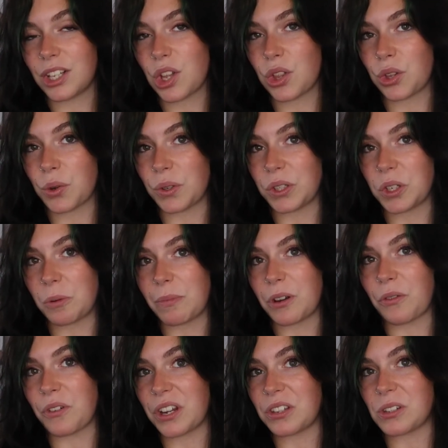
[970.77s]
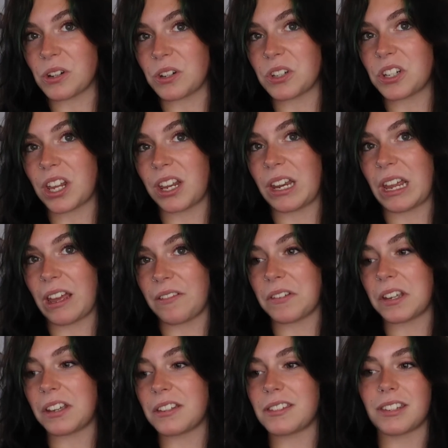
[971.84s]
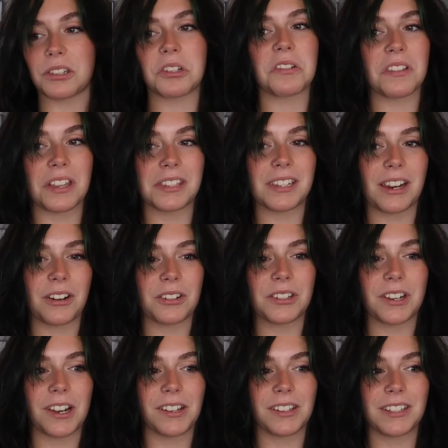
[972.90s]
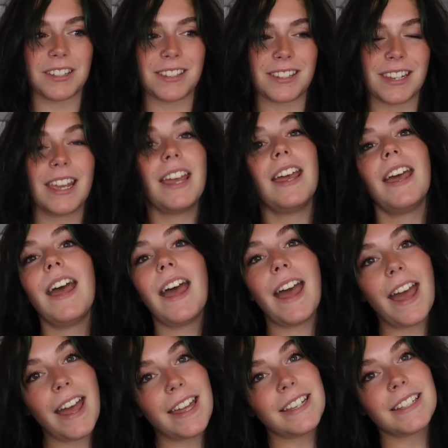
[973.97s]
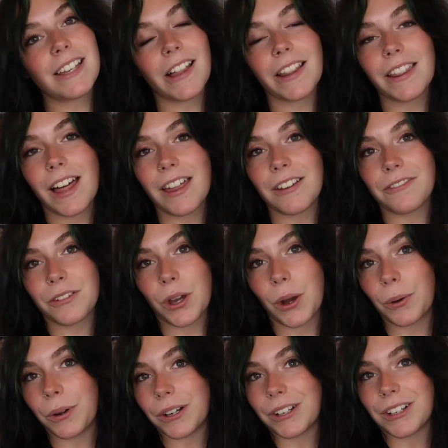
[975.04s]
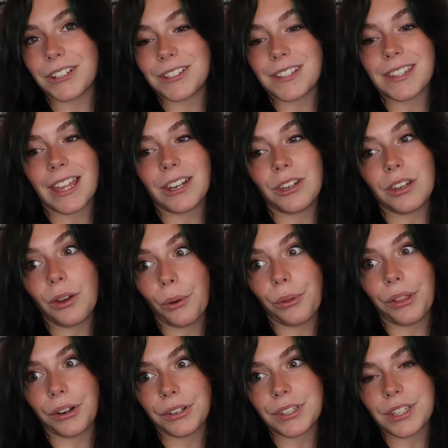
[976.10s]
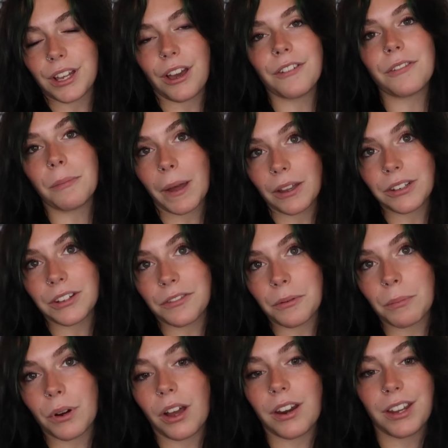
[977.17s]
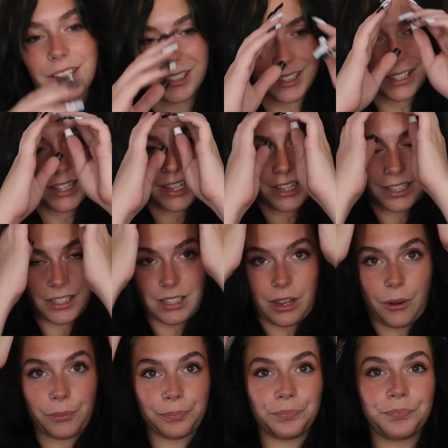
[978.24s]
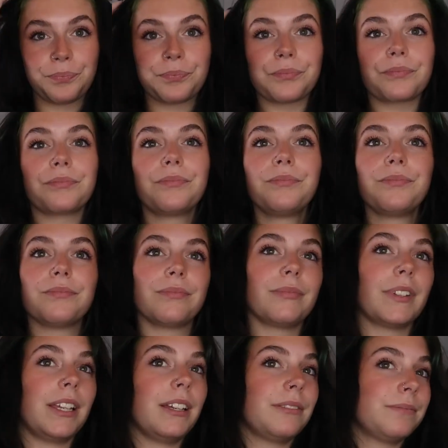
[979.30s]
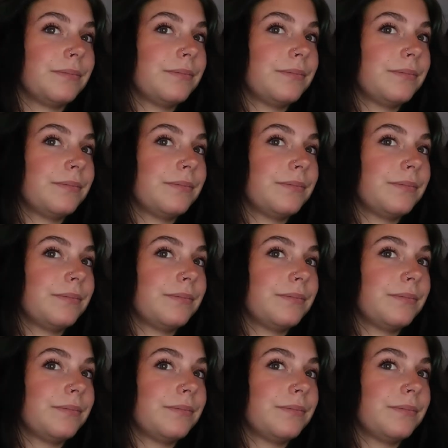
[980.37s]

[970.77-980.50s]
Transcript: through a little bit of research and having a sister that's a hairstylist and a lot of coworkers that know their stuff about different products. So yeah,